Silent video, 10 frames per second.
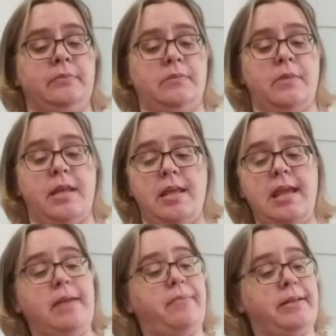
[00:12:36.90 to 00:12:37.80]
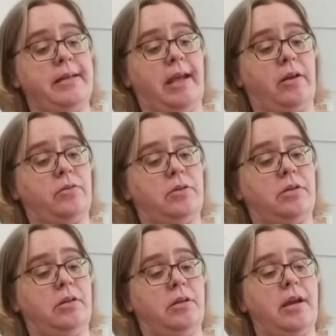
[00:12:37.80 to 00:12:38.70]
And they eat
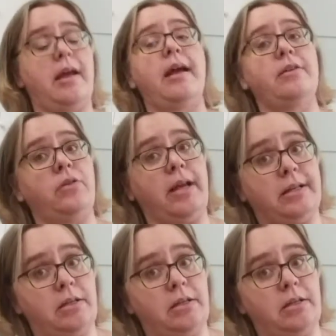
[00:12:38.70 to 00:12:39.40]
potatoes. And I do like